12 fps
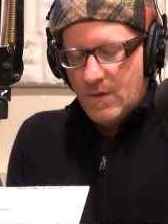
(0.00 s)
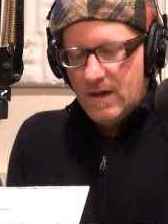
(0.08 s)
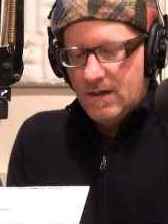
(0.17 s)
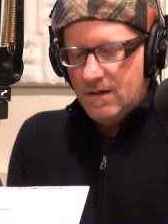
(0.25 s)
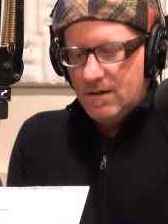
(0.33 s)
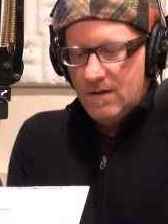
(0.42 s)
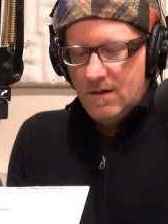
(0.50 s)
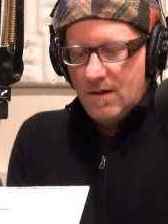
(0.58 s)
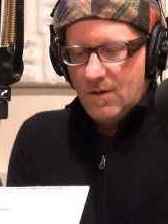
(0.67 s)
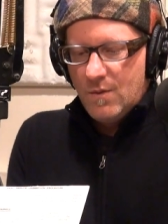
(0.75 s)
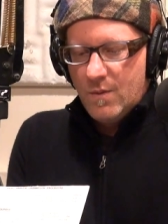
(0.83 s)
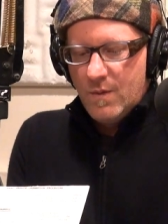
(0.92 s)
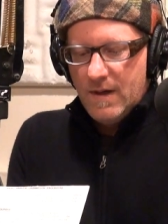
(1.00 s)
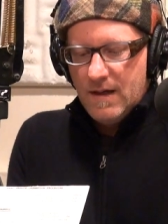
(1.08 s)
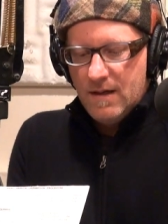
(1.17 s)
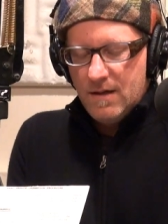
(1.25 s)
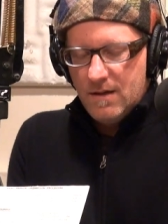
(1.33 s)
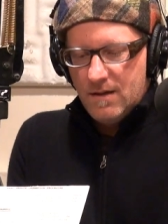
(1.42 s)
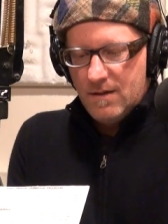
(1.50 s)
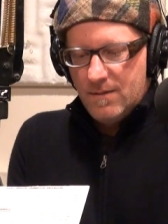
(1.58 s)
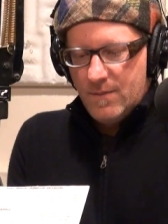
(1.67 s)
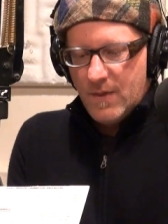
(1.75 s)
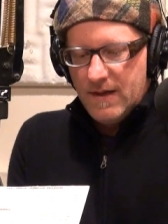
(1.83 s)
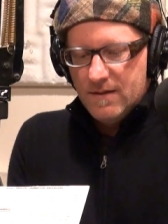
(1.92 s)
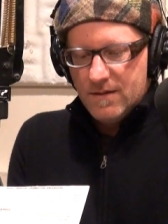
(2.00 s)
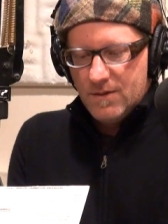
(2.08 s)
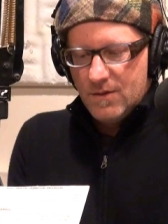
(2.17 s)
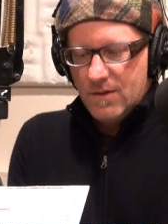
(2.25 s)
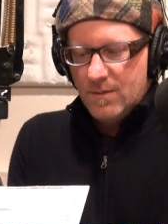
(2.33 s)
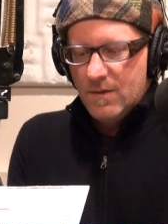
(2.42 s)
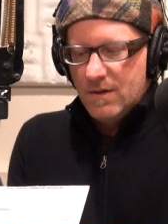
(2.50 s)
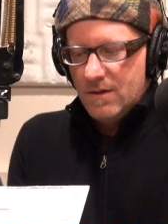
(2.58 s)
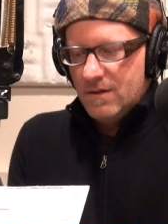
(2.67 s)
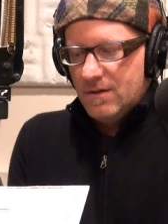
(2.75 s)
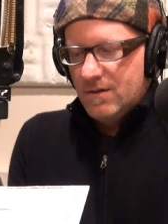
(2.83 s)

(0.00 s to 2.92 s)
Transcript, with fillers: we you know we brainstormed